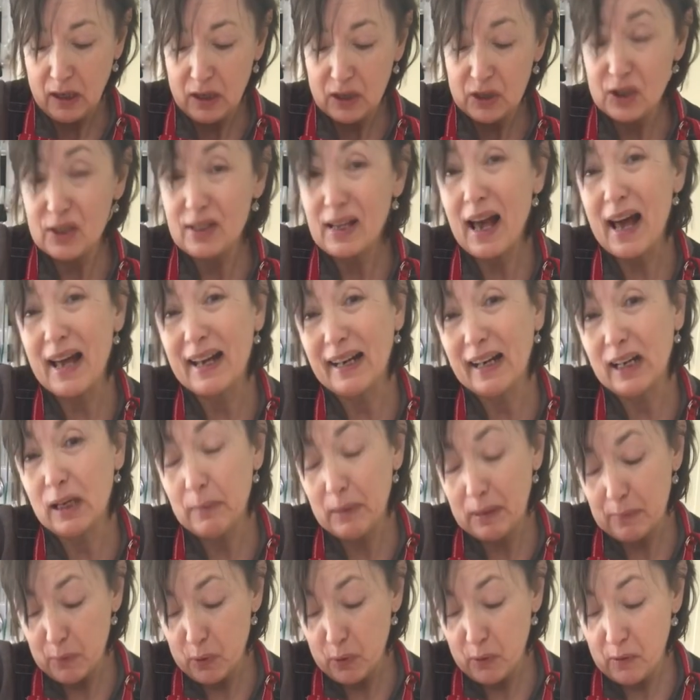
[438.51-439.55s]
Just add a little
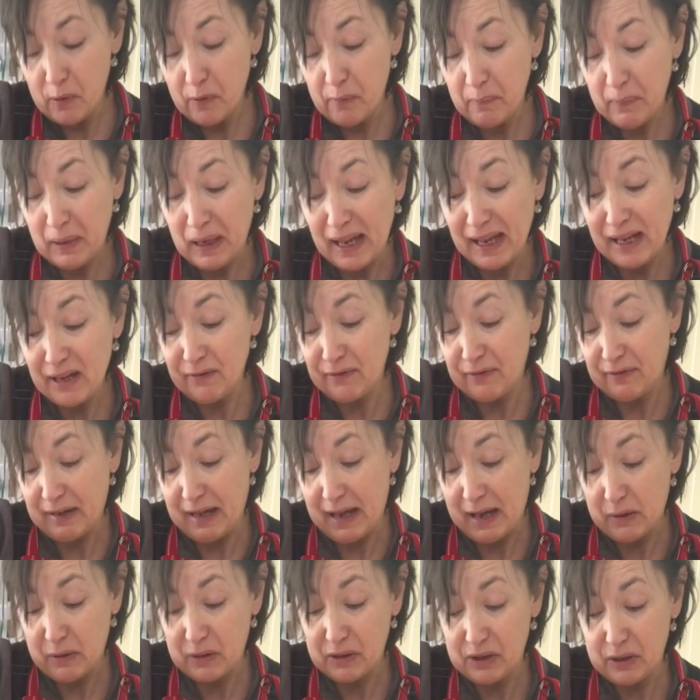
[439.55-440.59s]
bit more plain
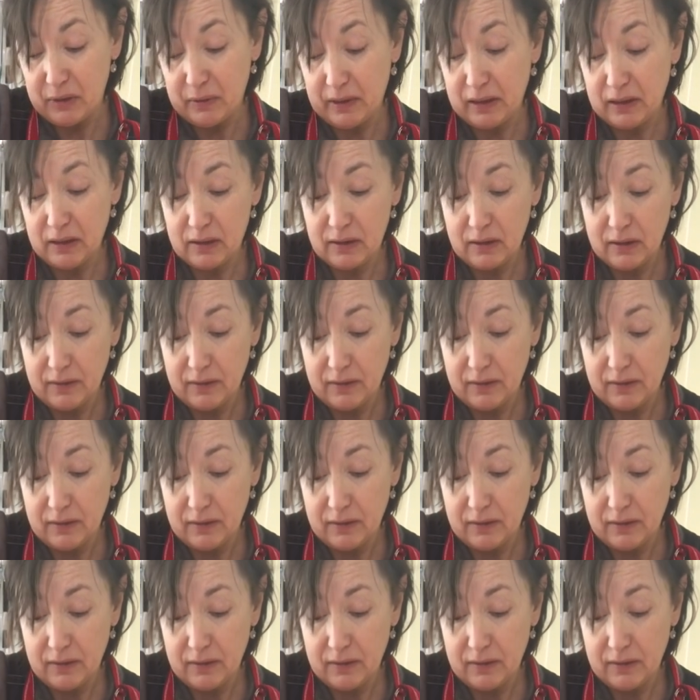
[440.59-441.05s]
flour to it.